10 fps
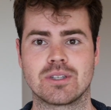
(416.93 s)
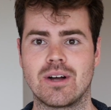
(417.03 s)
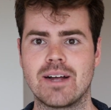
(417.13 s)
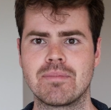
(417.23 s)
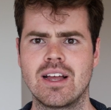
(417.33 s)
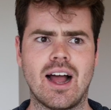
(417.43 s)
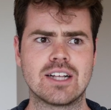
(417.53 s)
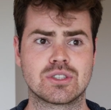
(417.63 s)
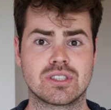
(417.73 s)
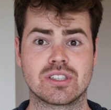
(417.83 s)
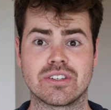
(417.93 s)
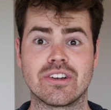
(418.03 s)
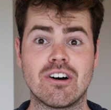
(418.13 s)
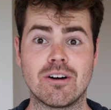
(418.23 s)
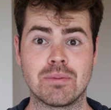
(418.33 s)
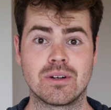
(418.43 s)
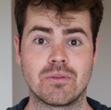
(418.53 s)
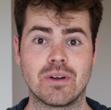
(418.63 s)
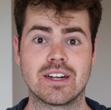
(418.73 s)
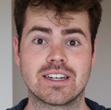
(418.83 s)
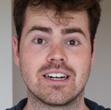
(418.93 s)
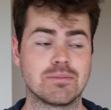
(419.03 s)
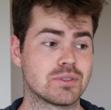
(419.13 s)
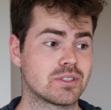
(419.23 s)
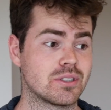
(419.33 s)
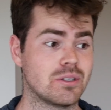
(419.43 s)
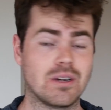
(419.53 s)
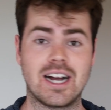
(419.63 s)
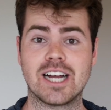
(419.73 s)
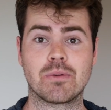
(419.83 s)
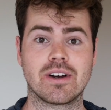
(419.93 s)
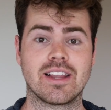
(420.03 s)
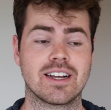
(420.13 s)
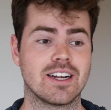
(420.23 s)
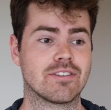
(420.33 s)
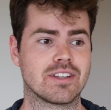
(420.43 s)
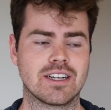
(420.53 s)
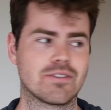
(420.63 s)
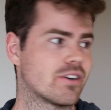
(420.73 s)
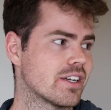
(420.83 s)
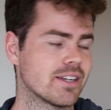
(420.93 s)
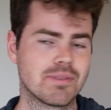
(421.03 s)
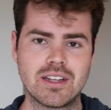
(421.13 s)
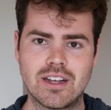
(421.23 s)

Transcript: So I'm a snob when it comes to hardware and that kind of thing. I've got a